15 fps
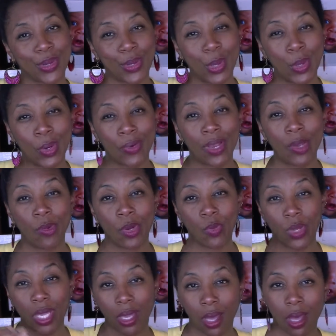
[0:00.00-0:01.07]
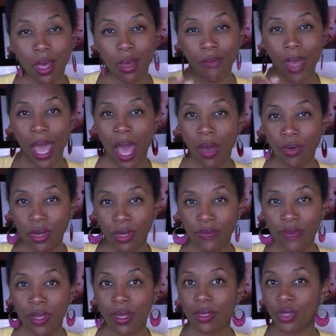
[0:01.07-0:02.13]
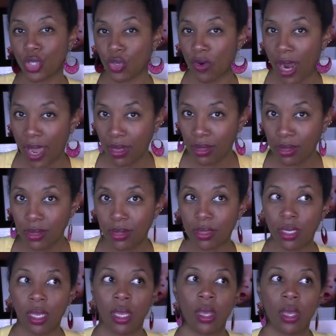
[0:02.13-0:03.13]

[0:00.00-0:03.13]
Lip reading: glory when we come out of trials.